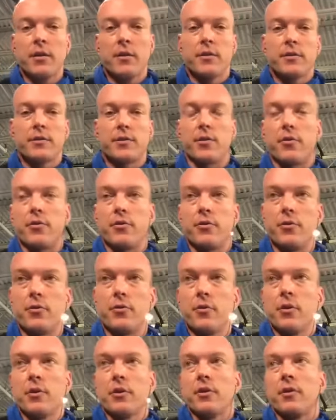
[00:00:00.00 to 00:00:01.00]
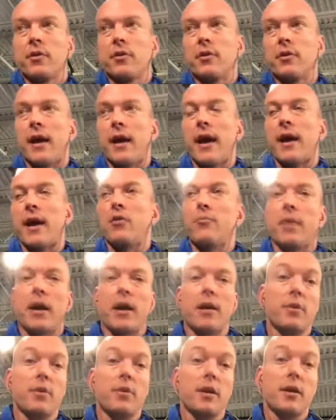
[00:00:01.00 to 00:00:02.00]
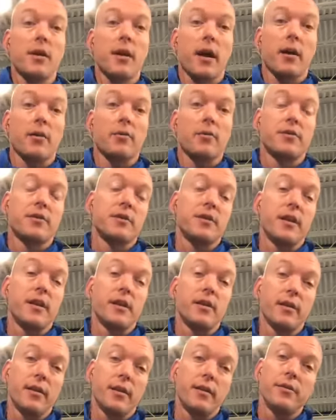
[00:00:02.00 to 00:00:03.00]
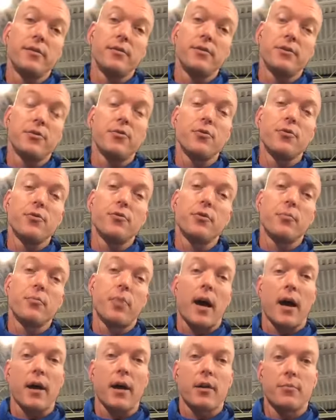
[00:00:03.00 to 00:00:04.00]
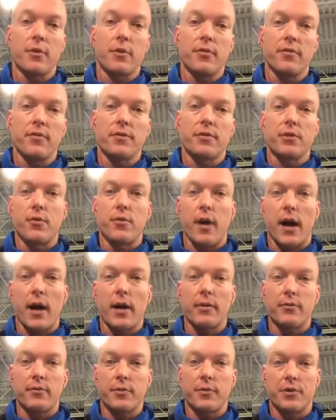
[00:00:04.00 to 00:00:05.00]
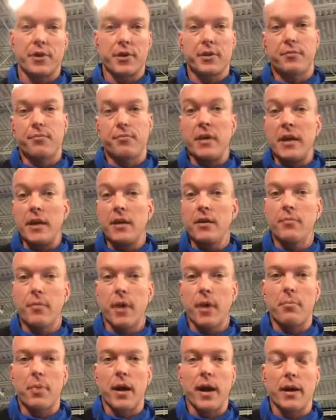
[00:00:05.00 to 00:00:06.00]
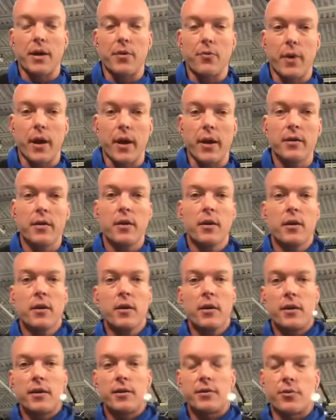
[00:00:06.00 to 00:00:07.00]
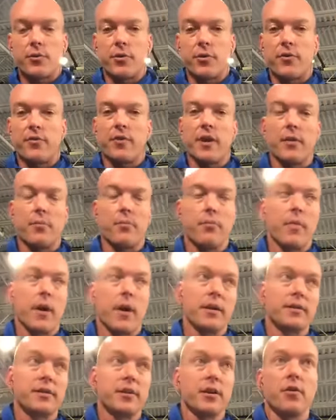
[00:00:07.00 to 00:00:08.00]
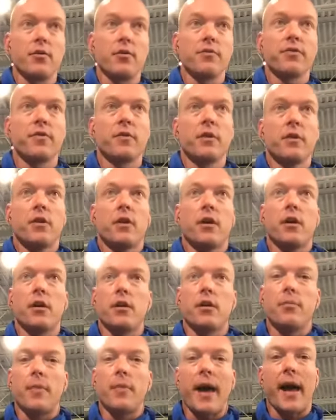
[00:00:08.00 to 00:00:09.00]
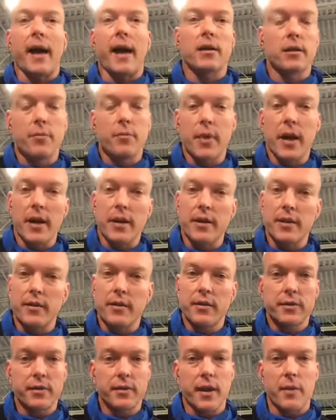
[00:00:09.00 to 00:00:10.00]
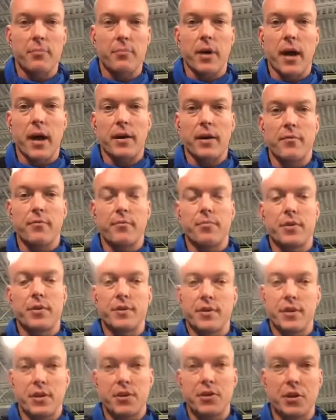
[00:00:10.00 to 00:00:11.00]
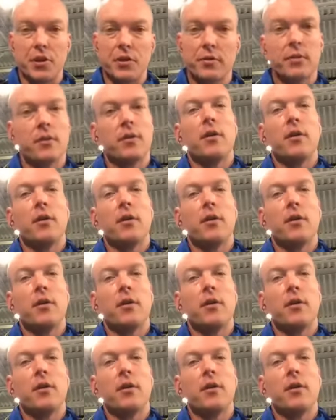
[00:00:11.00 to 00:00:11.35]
So now maybe I'll sit into the bottom of a squat with just me, my body weight, and sort of get myself acclimated to that bottom position.